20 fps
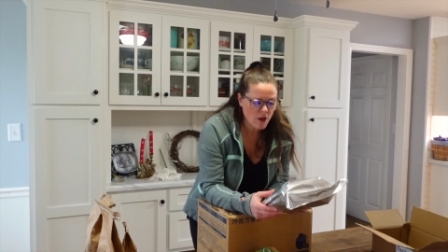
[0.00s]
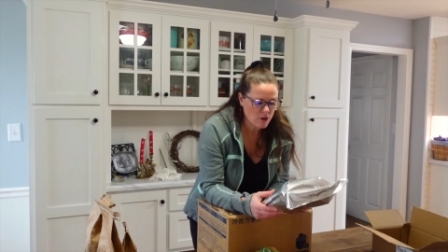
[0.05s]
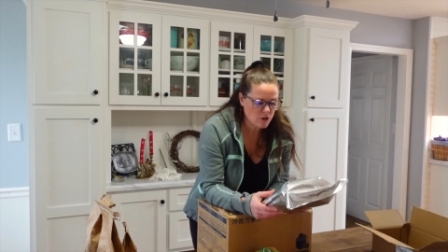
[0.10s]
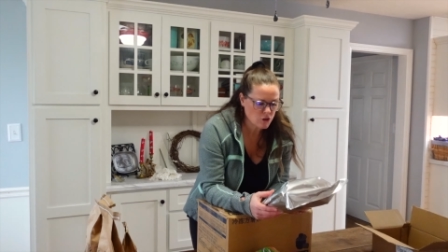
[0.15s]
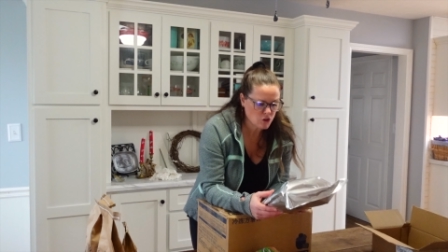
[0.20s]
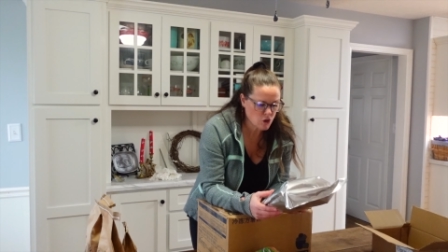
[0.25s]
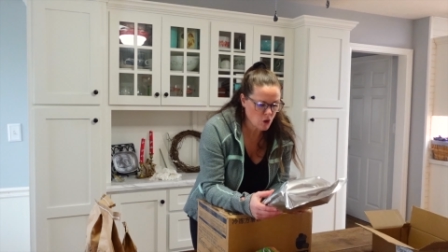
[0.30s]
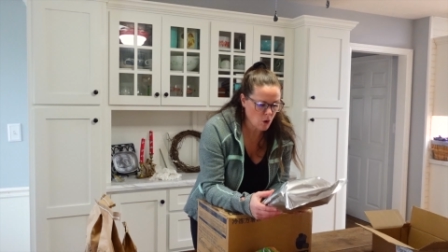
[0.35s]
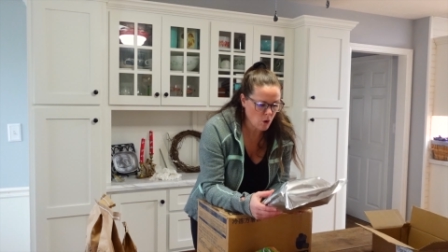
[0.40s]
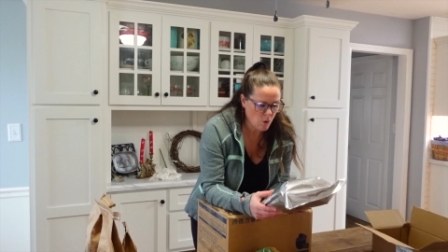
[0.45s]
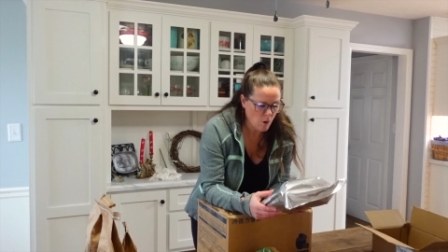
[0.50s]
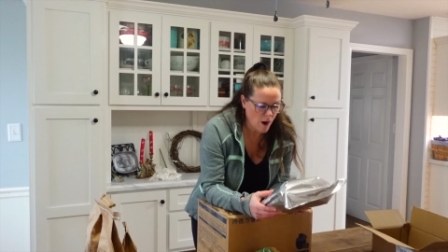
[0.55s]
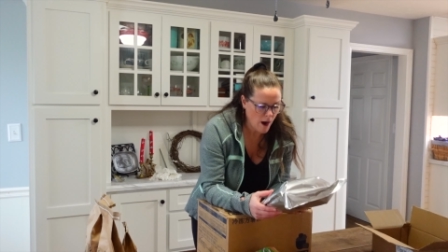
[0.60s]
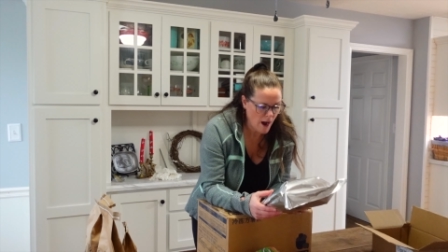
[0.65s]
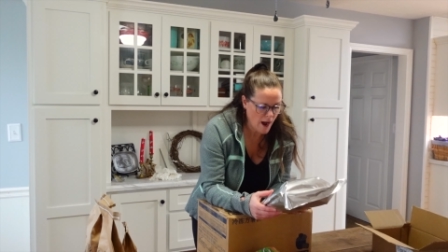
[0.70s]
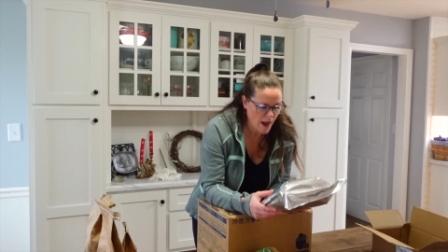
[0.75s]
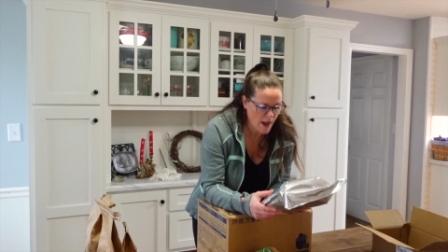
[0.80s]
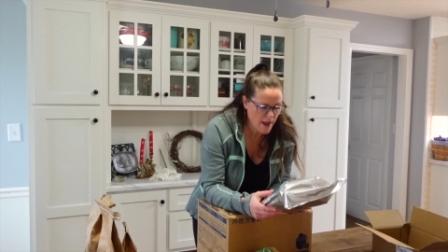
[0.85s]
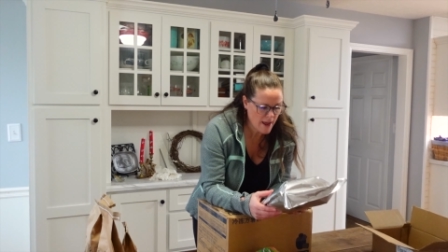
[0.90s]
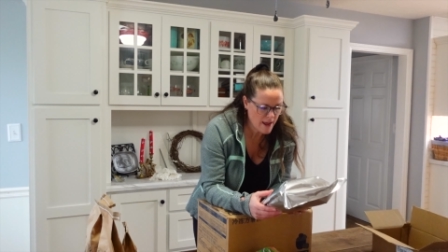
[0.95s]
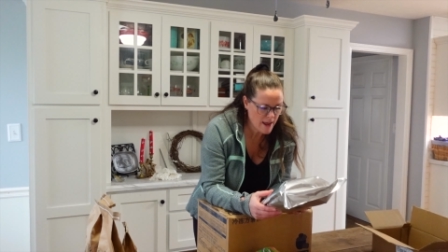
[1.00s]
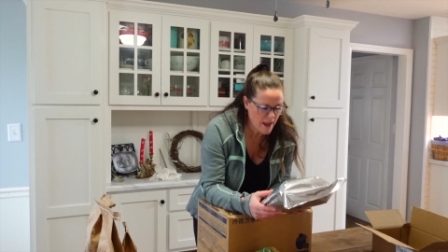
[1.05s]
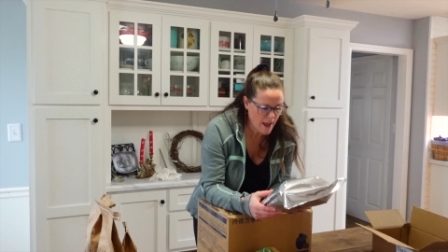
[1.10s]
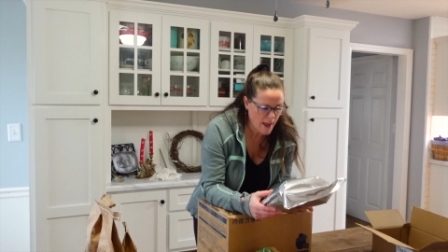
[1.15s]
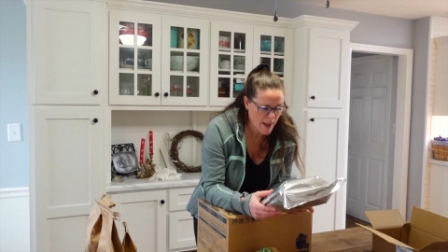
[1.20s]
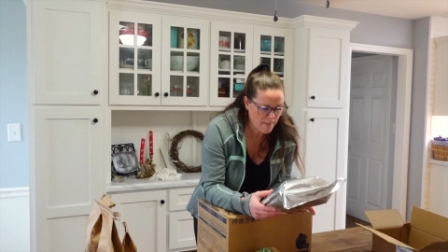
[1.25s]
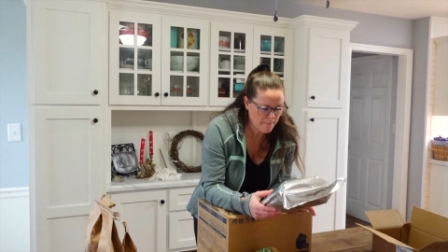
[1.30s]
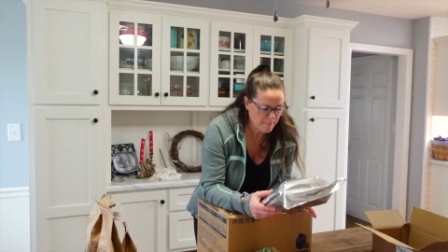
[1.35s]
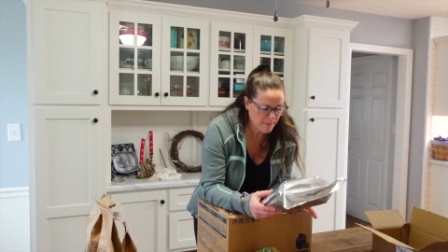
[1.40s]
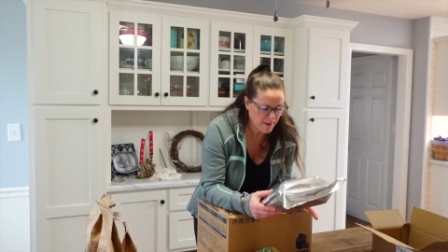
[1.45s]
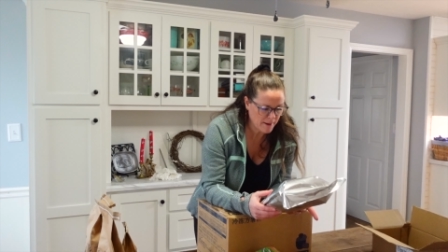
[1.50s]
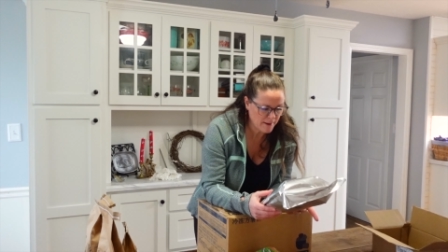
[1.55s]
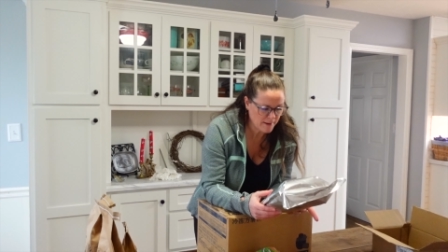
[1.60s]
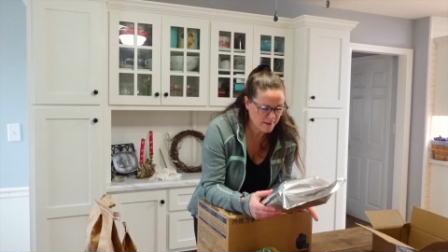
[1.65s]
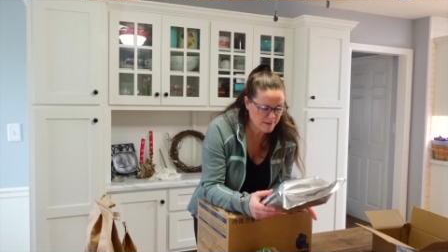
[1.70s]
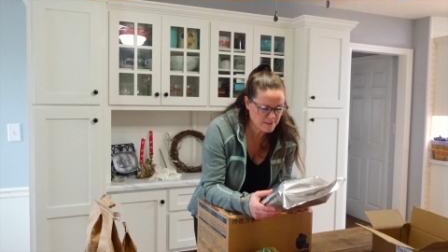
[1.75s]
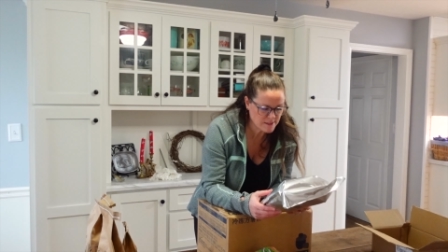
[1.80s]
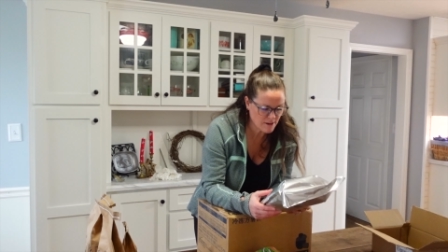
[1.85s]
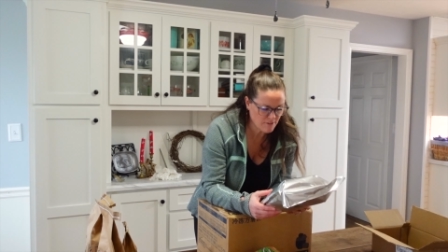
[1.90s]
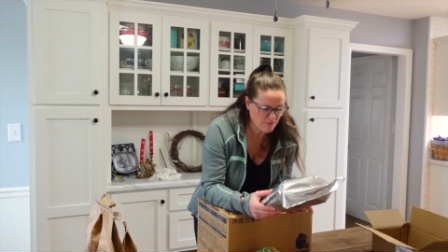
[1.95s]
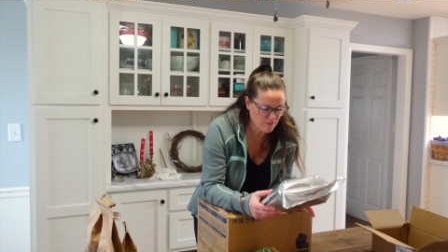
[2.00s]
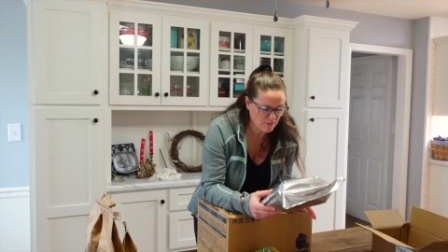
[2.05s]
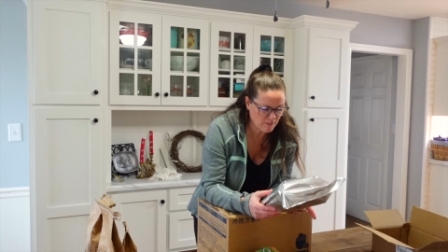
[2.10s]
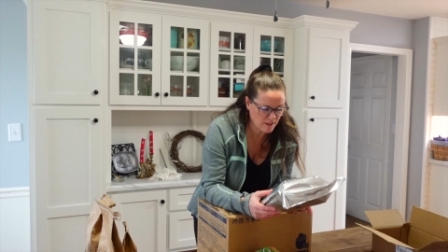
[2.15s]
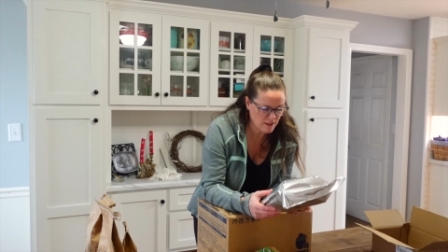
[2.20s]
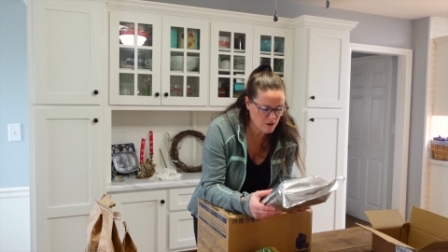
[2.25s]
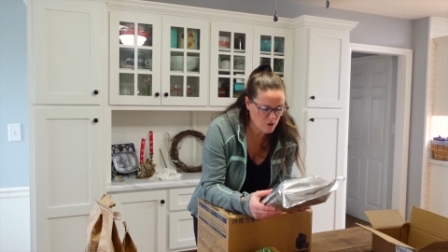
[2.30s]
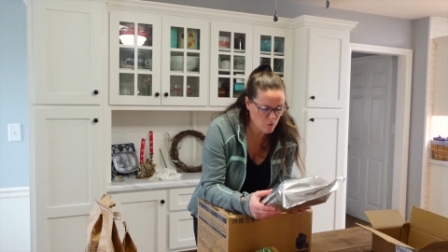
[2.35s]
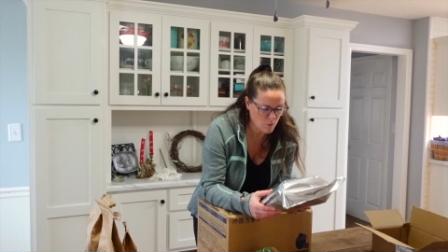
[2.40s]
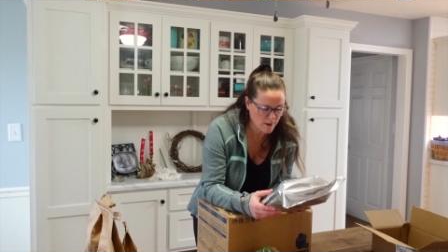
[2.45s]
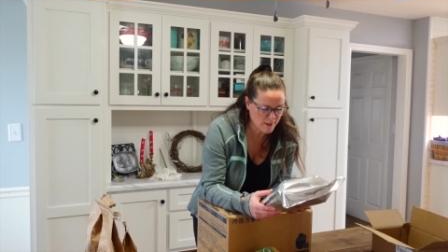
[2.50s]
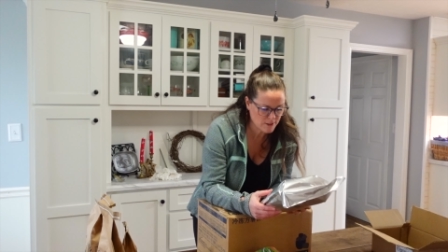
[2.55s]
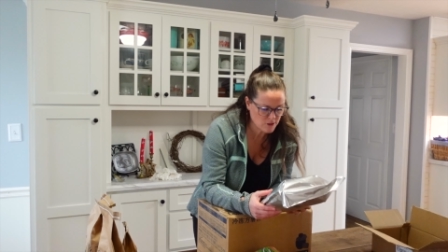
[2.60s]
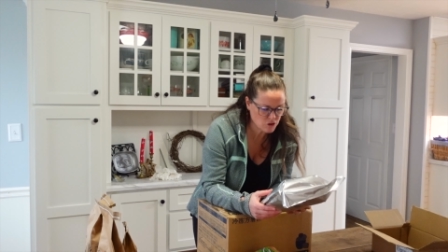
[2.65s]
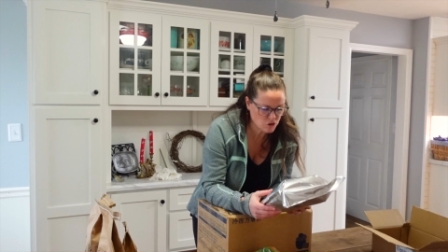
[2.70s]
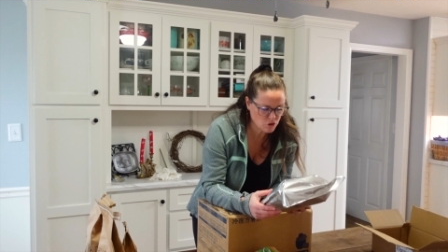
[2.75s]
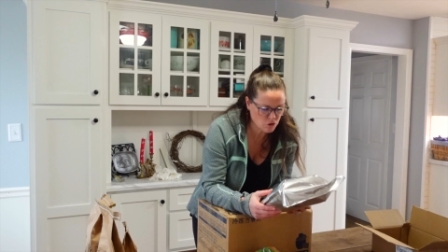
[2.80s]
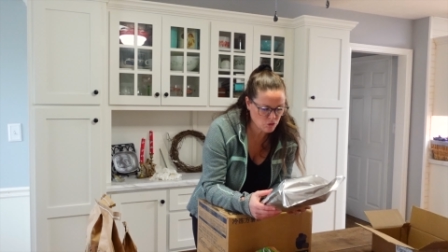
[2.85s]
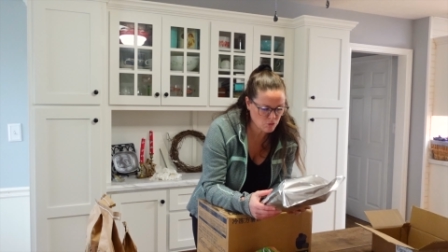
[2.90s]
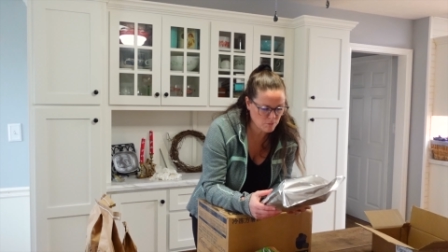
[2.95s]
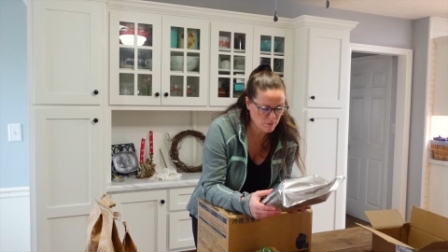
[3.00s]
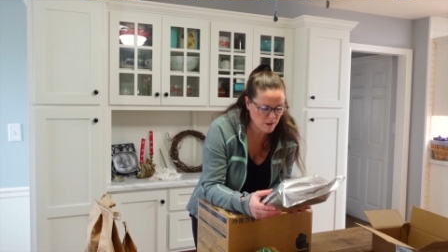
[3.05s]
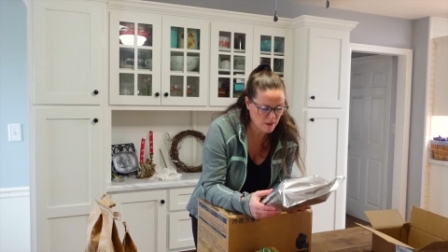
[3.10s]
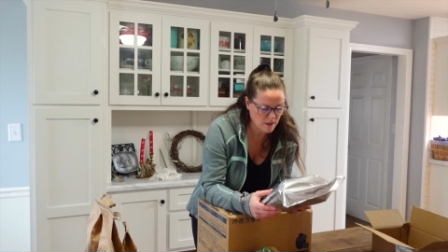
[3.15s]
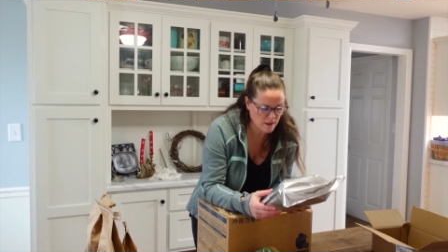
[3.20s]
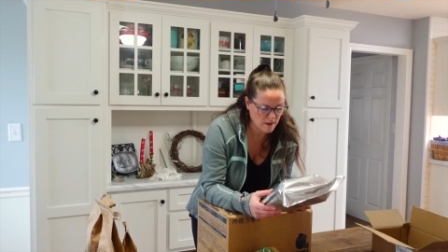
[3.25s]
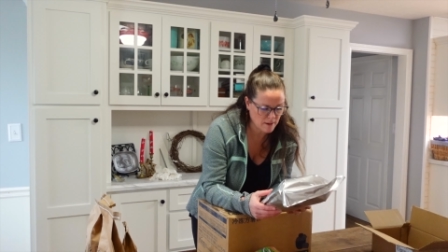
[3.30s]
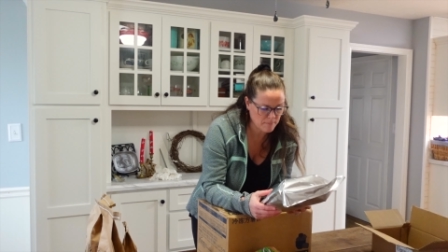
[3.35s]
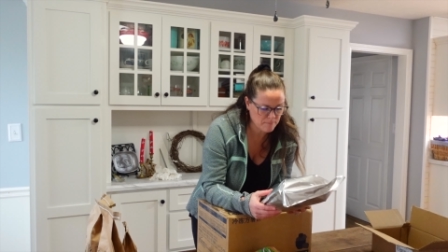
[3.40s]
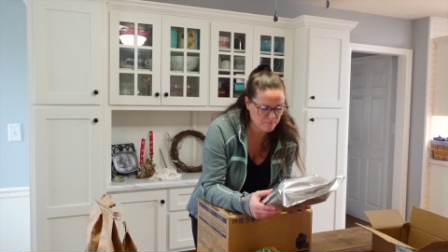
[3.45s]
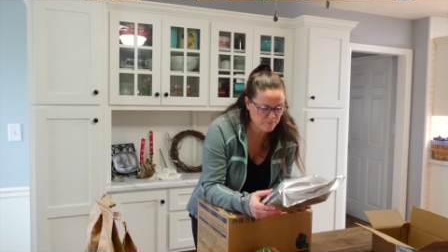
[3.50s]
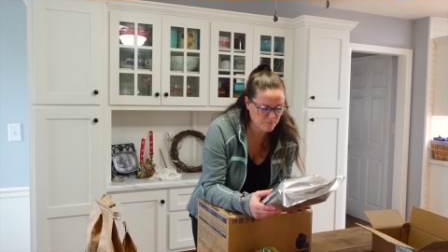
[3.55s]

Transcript: So I am definitely going to be